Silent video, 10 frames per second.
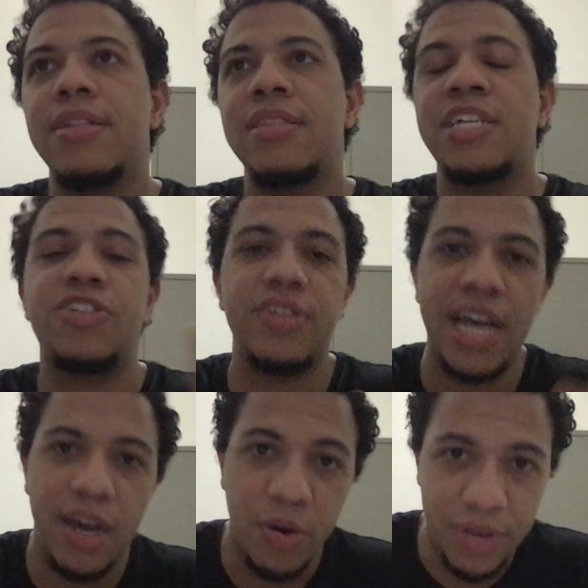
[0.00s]
that you're
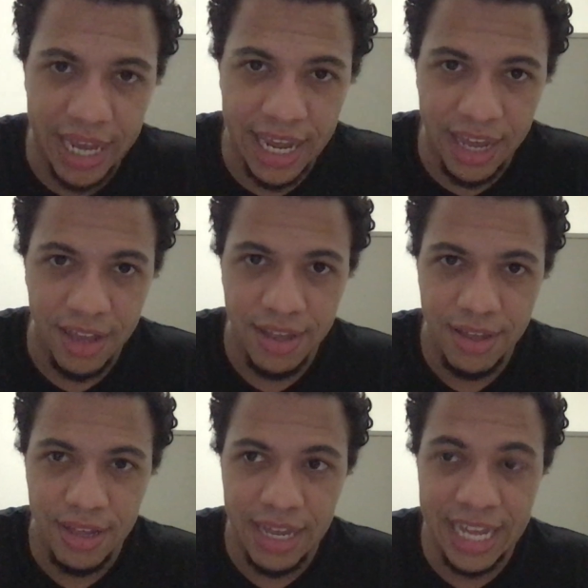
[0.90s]
not okay
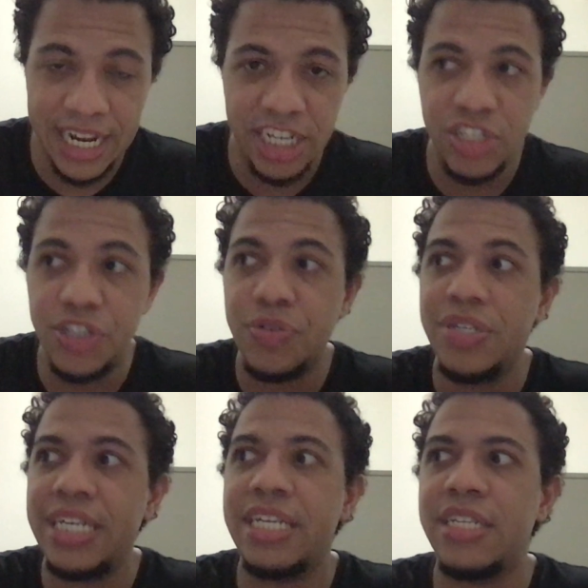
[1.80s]
and that you
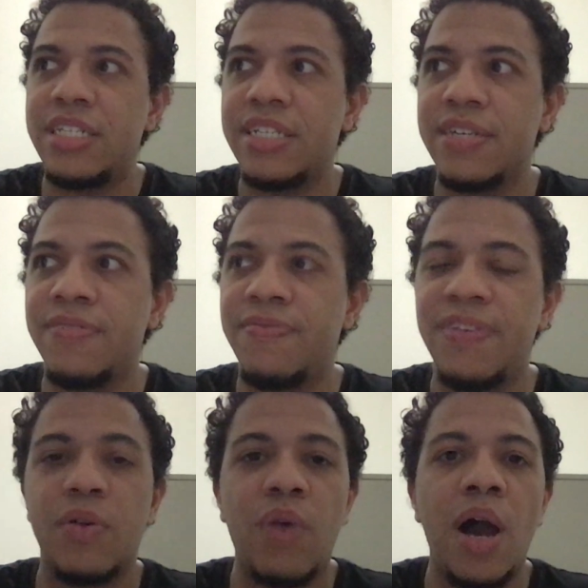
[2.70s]
need to
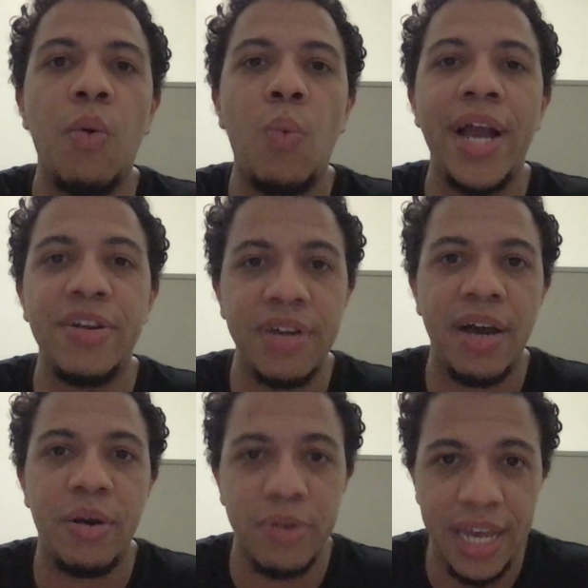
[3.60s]
figure out why you're
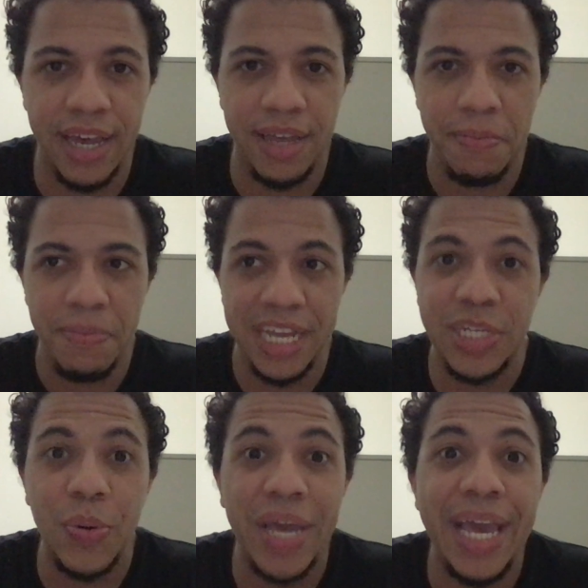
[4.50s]
not okay.
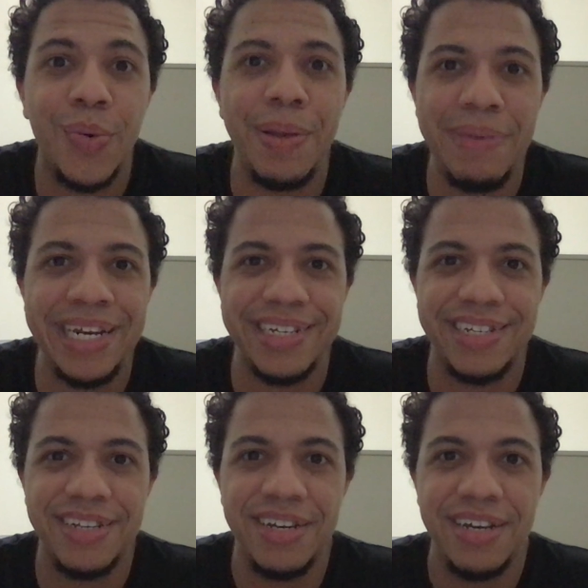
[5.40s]
It's okay to admit
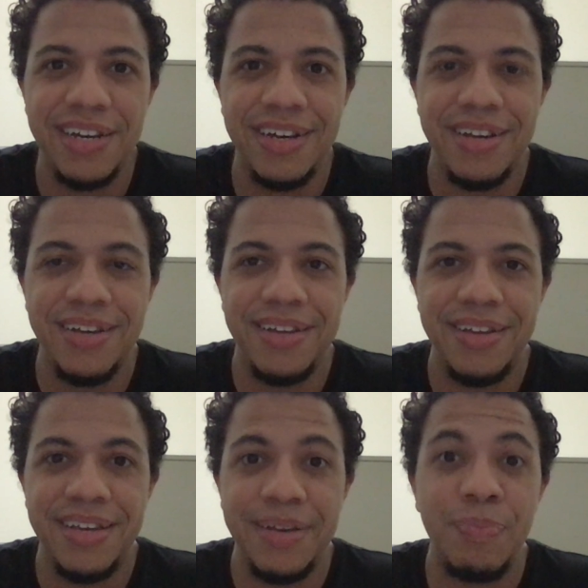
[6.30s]
it.
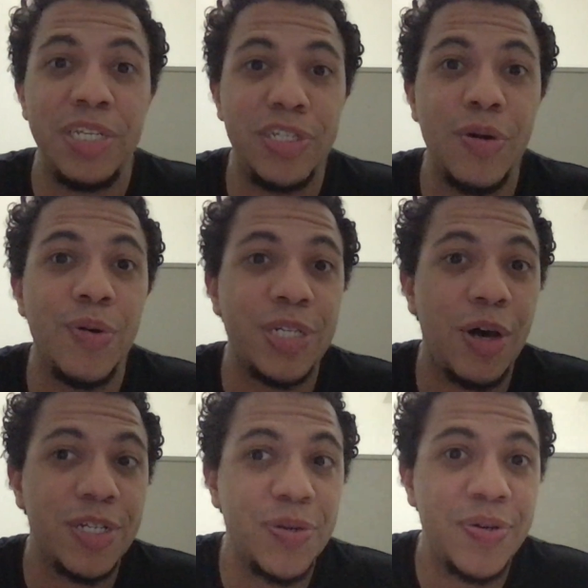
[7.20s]
But you know it's
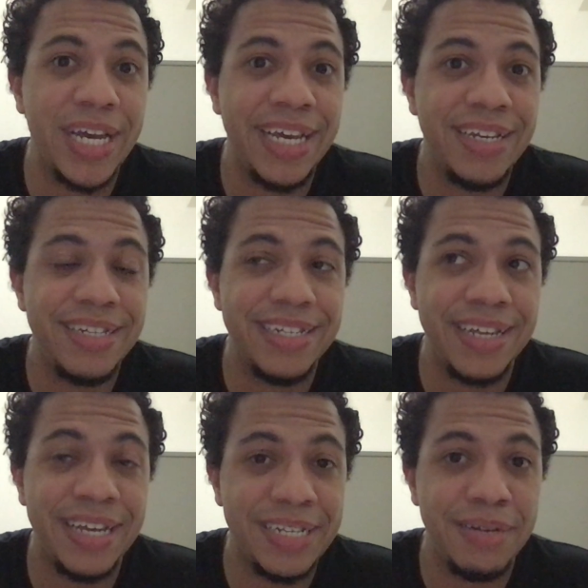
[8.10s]
also okay
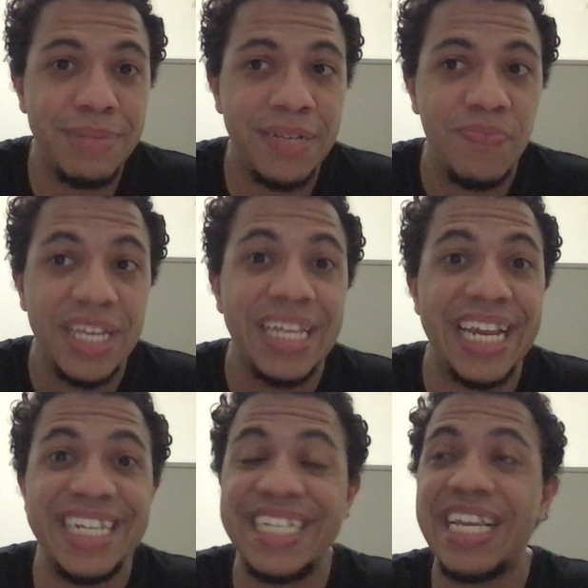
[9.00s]
to, to admit?
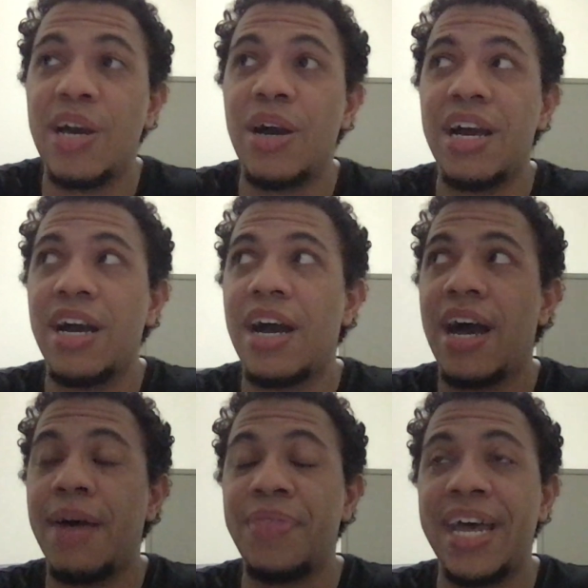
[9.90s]
That it's
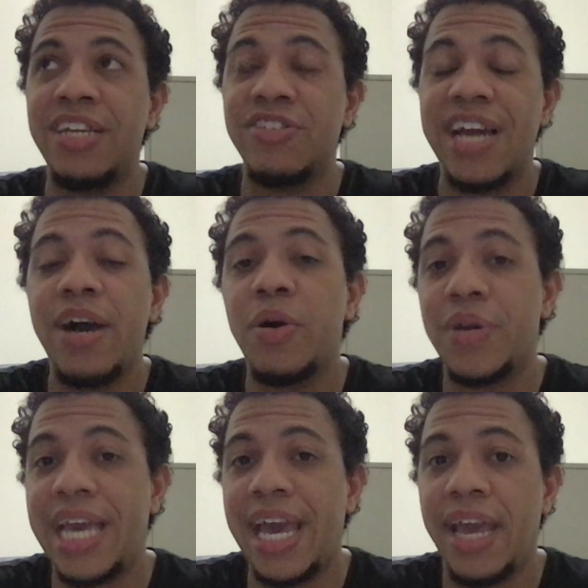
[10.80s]
that you're not
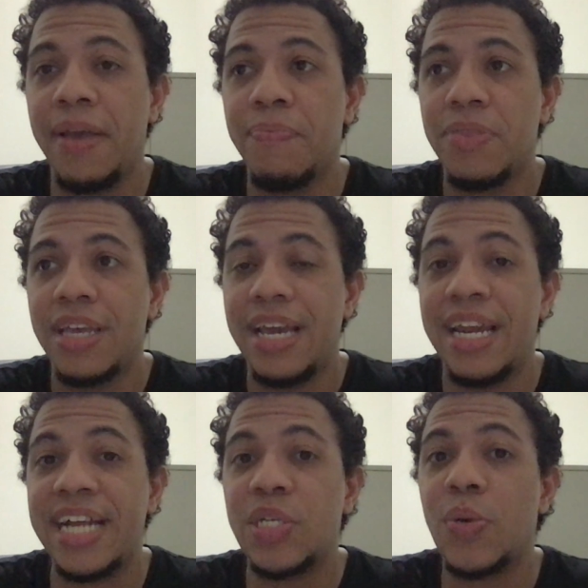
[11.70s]
okay,
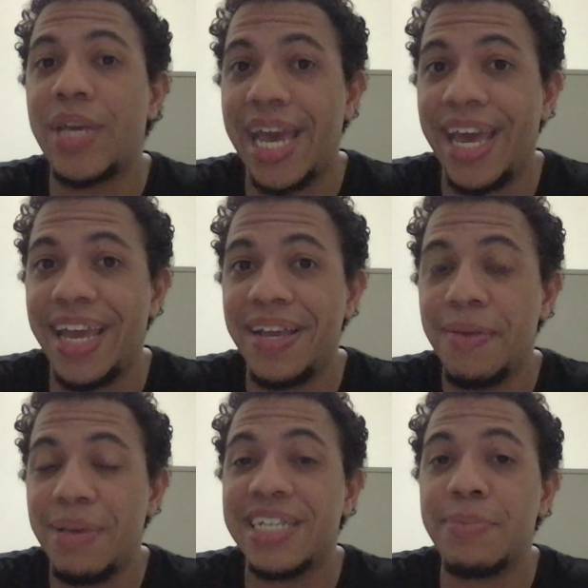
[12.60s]
and that's okay
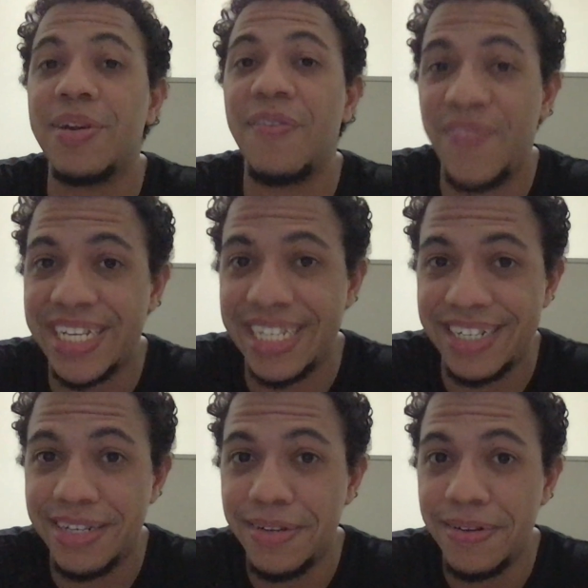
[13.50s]
because I'm gonna fix it.